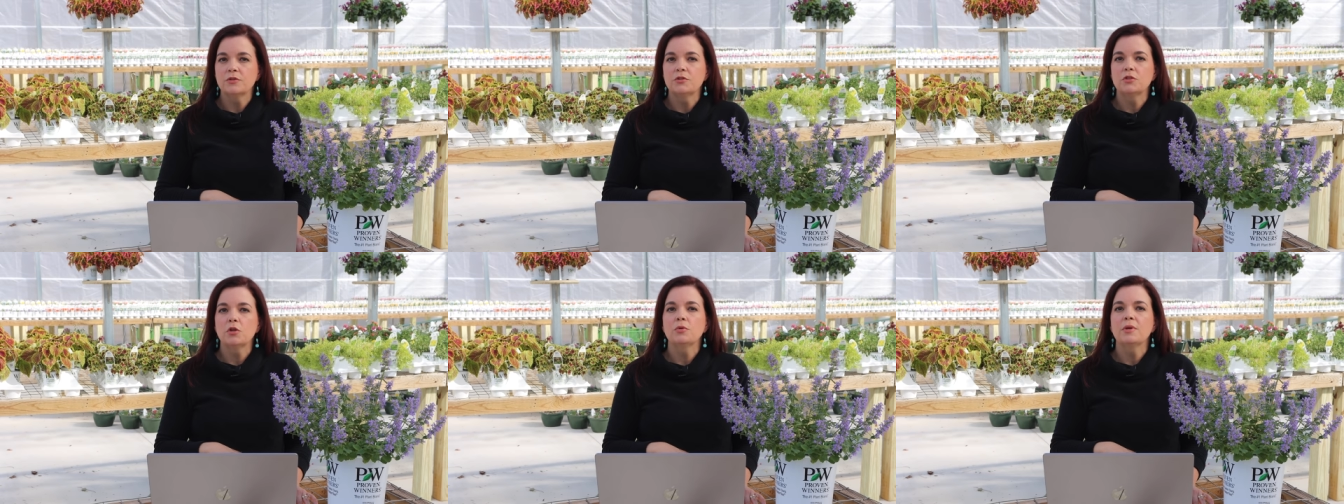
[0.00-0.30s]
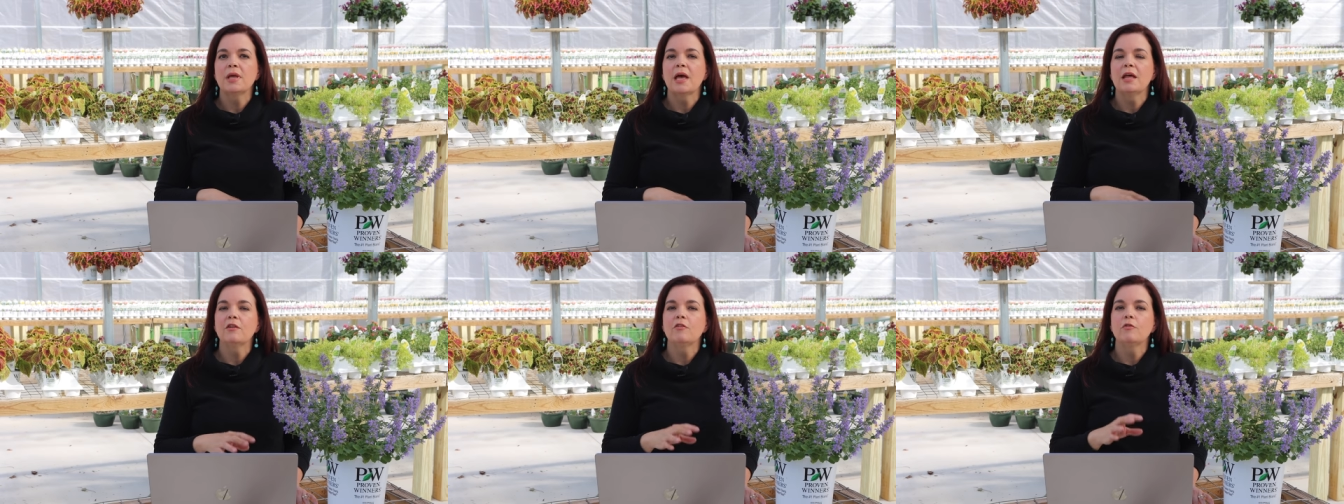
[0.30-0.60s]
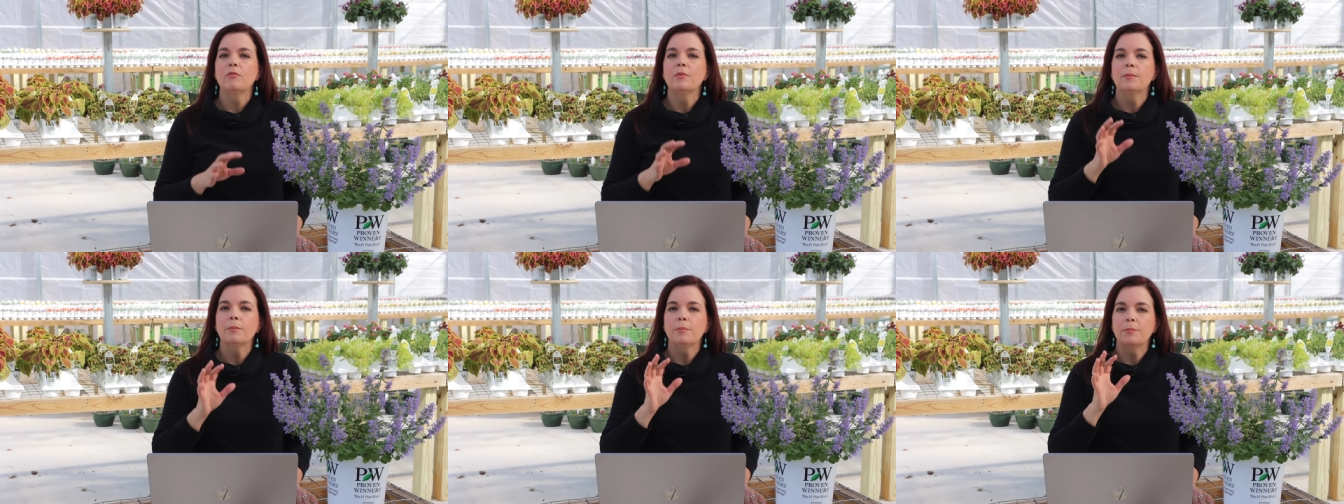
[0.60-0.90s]
So kind of
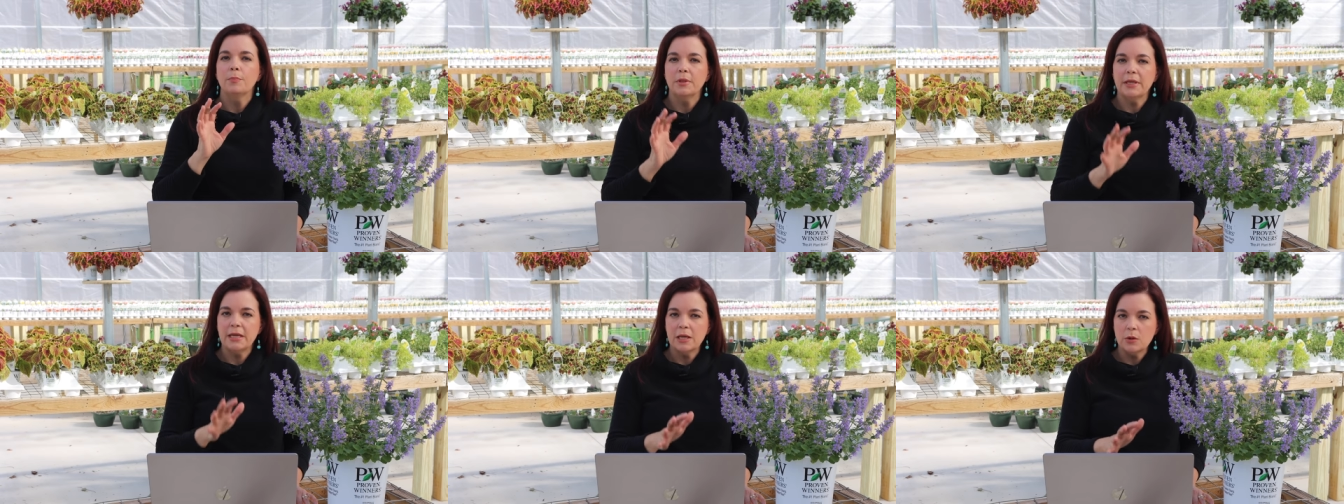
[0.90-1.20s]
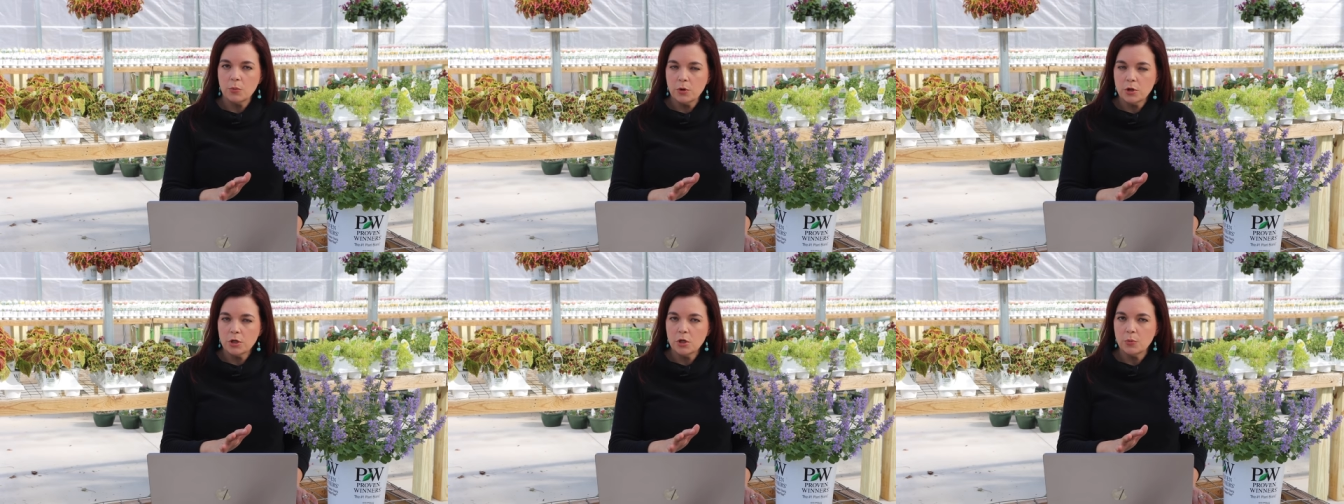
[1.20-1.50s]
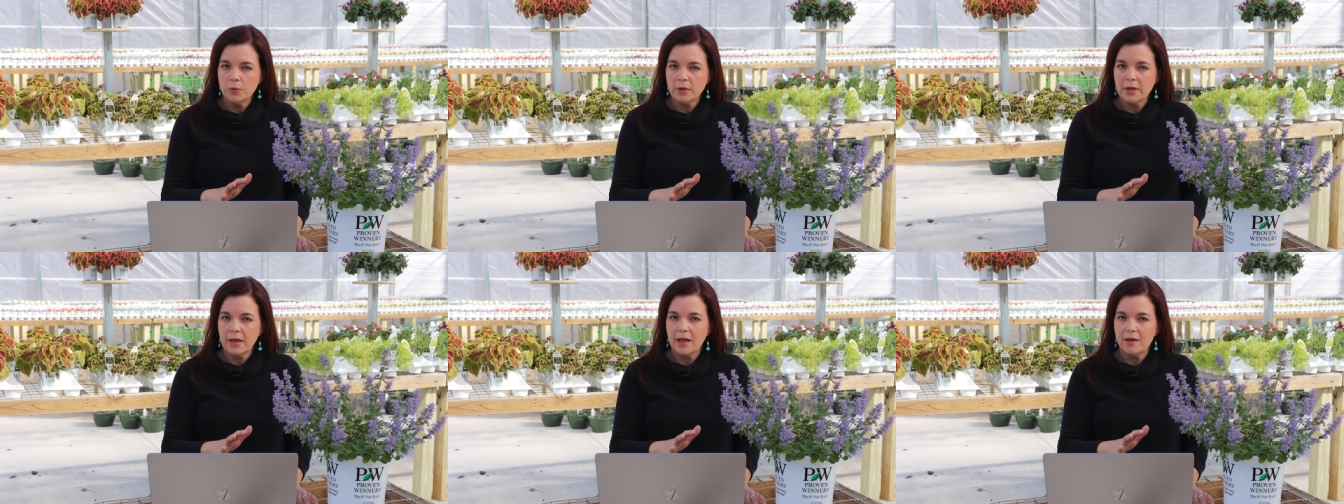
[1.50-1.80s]
Plan where you
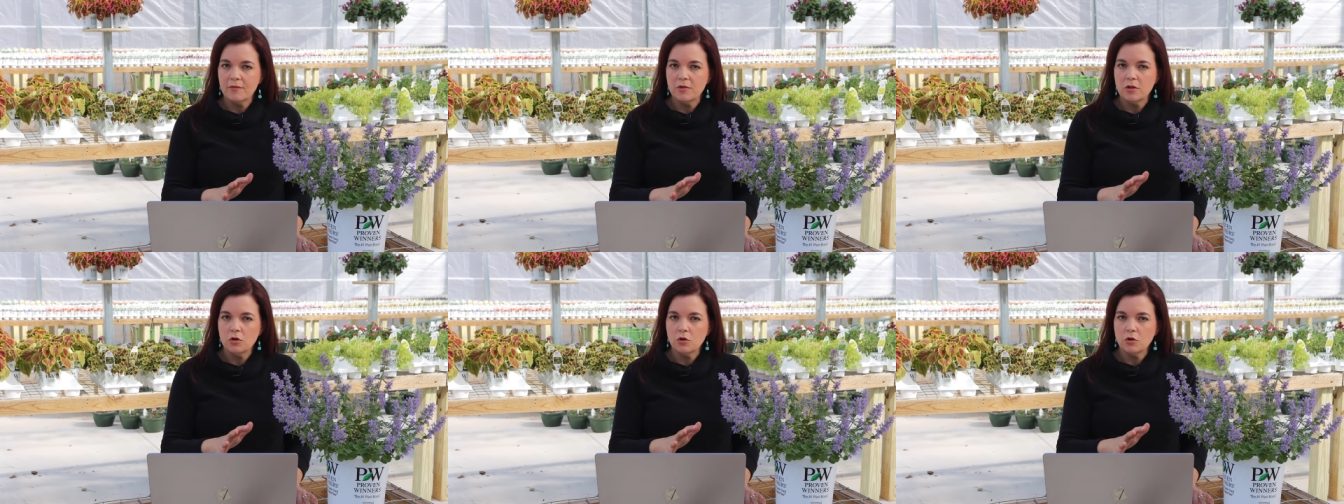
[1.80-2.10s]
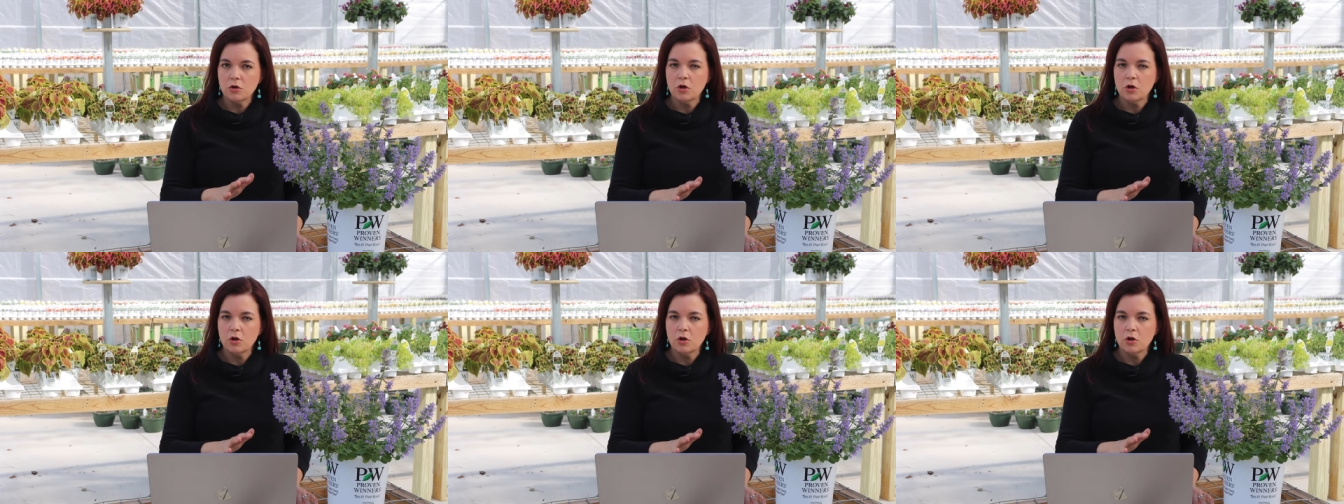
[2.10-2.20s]
want to have it in your